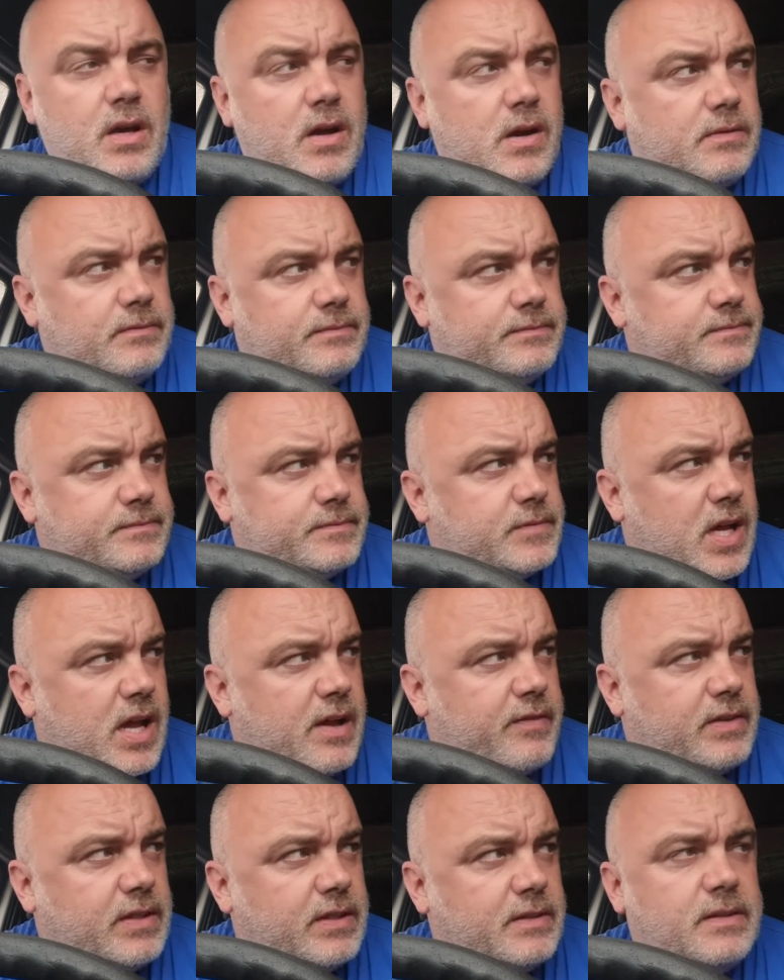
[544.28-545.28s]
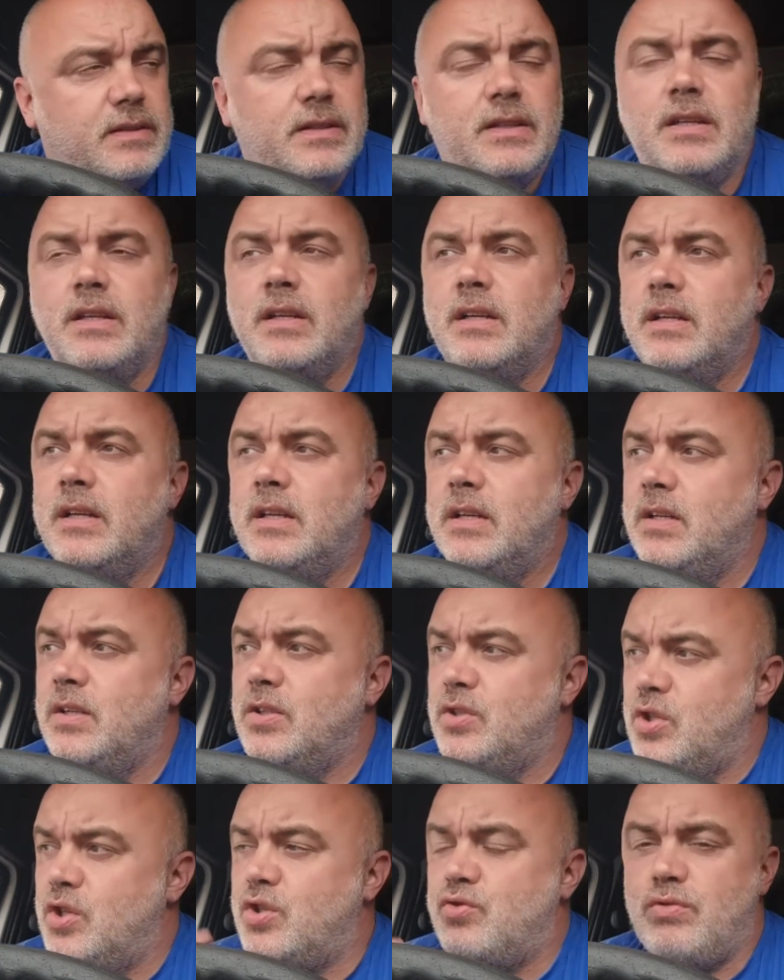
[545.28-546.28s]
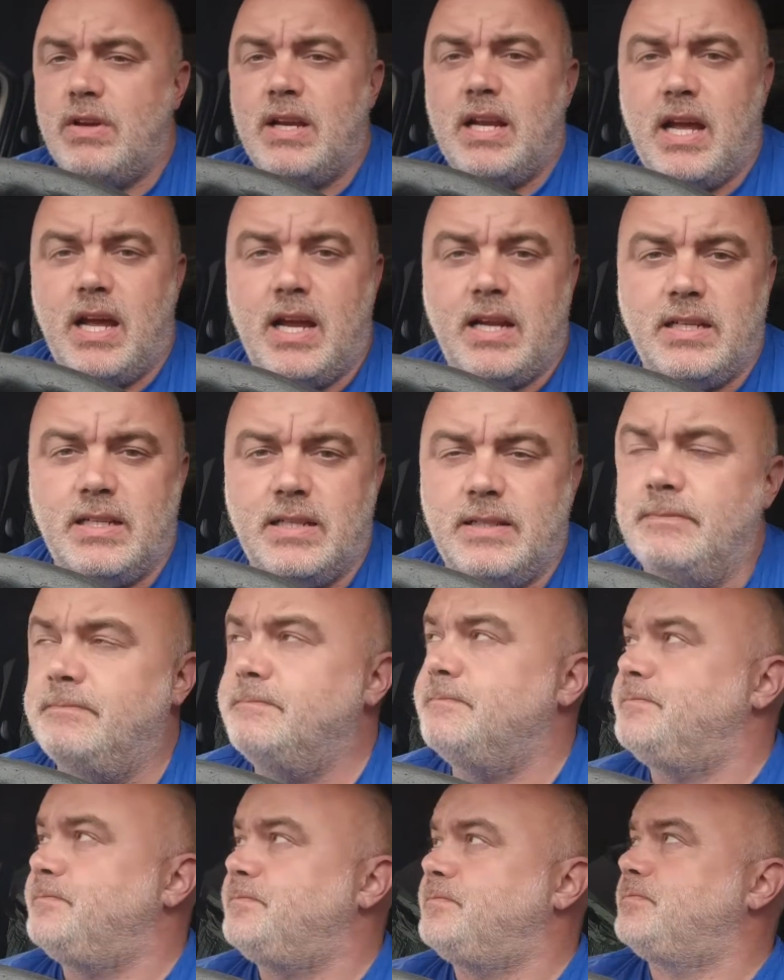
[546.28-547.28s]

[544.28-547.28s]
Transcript: No, not having it. Just relined it.